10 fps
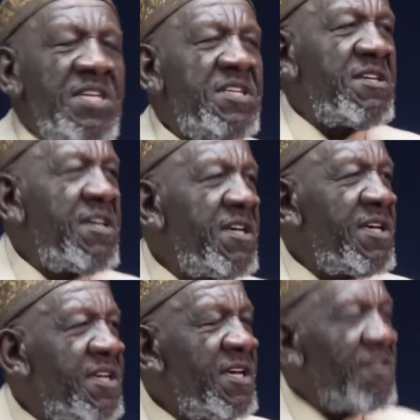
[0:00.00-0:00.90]
Teacher
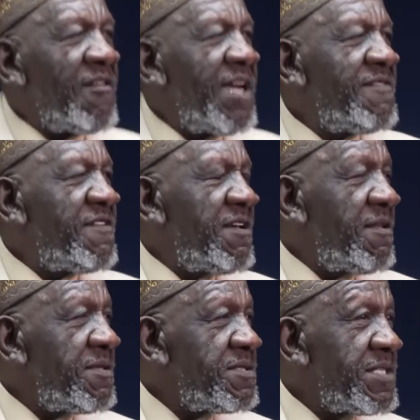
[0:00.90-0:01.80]

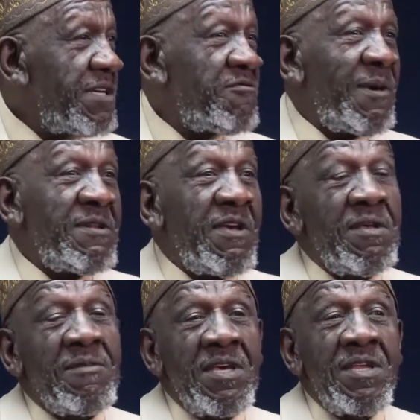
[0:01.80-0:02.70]
Granville, that was my
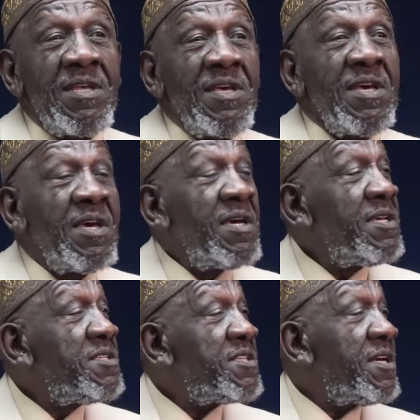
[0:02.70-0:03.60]
name then.
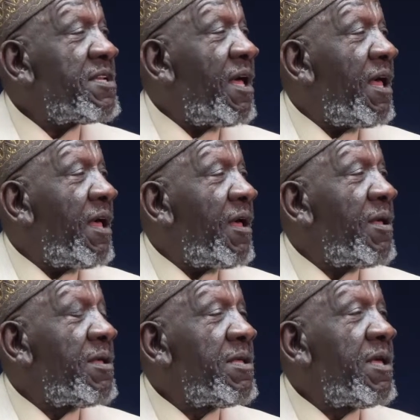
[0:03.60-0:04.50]
He said,
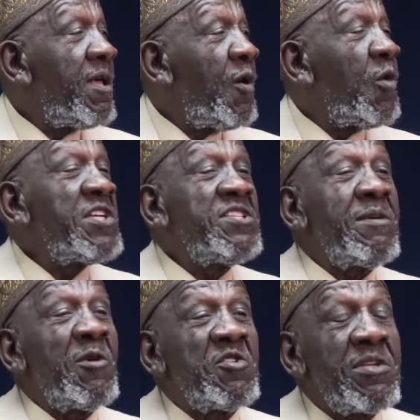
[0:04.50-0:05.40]
what is
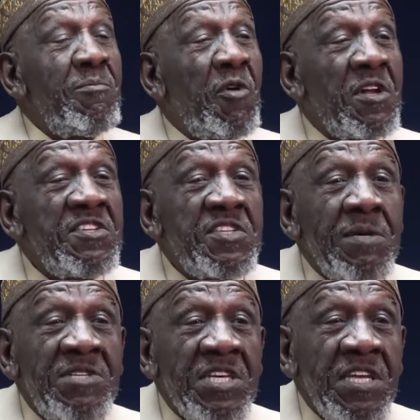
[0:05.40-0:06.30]
the most important
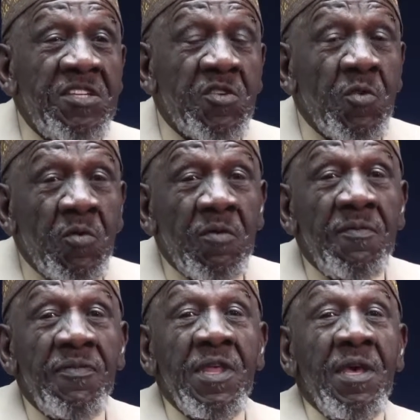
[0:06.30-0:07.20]
subject in school?
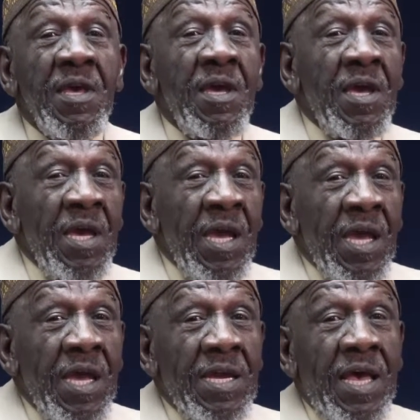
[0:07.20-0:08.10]

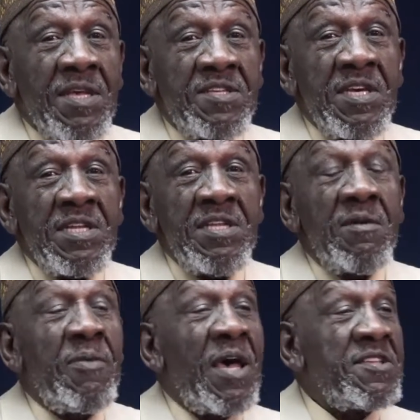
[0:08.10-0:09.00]
And I said, the
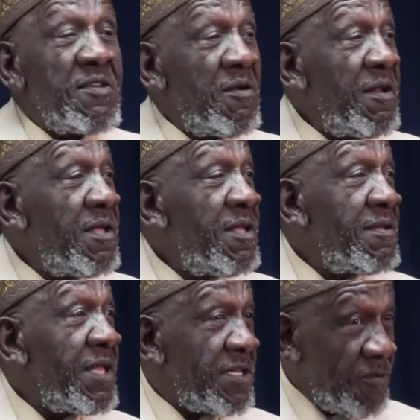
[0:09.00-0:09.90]
apostle.
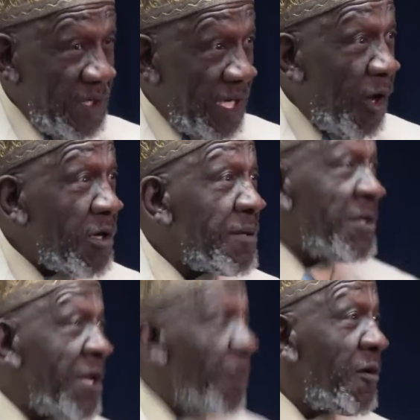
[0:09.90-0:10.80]
That's what we called
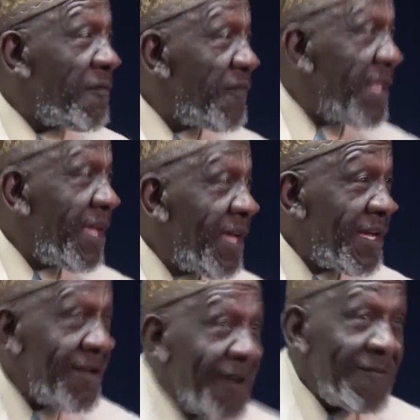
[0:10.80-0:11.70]
him,
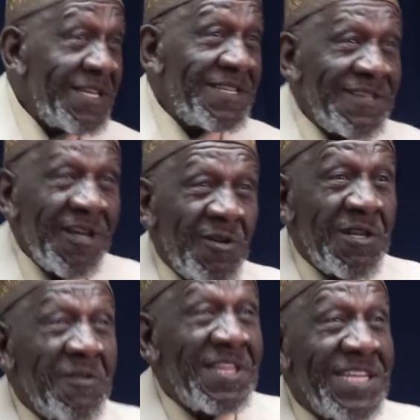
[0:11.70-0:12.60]

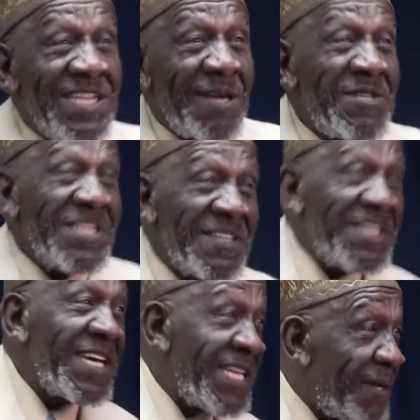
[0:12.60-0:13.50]
Don't think that I'm still
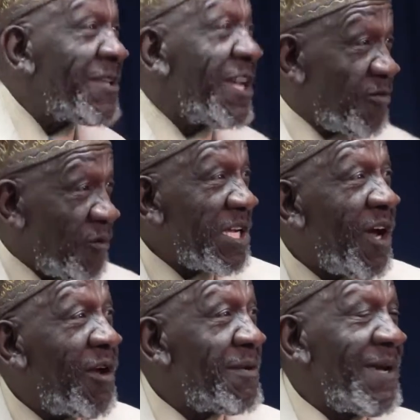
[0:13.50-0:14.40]
thinking that, but that's what we
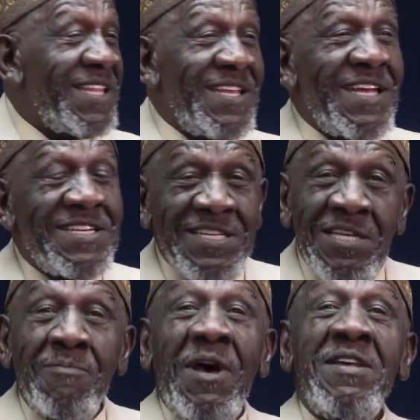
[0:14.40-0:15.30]
called him back then. I said,
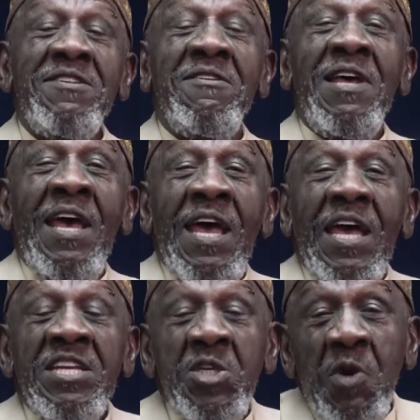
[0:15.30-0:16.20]
the apostle.
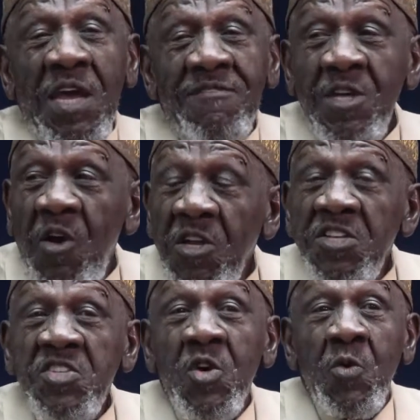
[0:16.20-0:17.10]
As you have taught
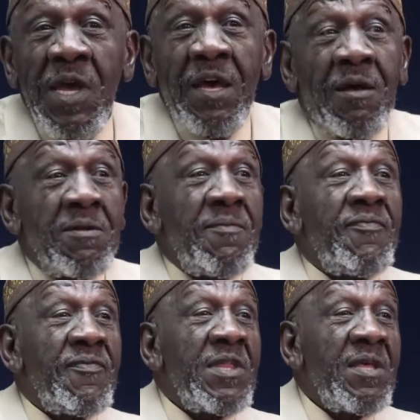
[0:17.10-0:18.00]
us so well,
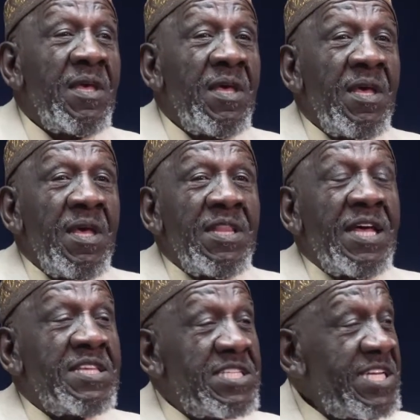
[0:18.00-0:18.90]

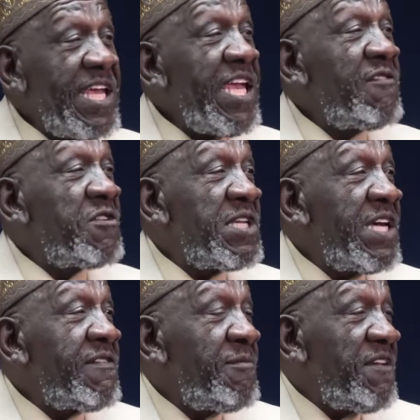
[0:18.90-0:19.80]
that the slave would
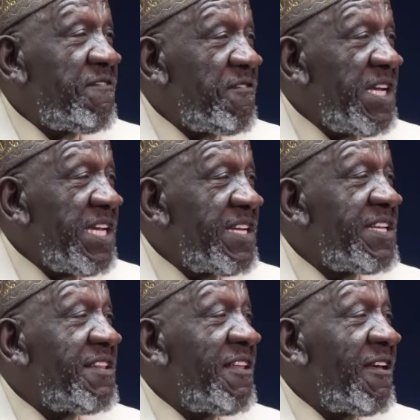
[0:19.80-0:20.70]
never be free
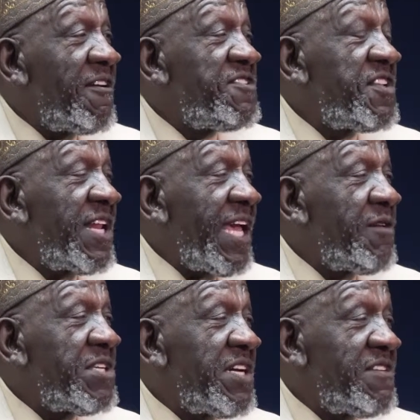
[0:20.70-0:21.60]
until he learns the
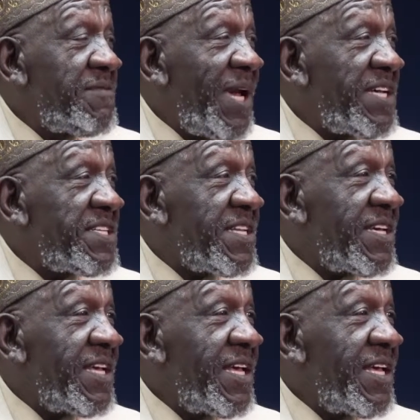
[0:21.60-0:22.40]
language of his master.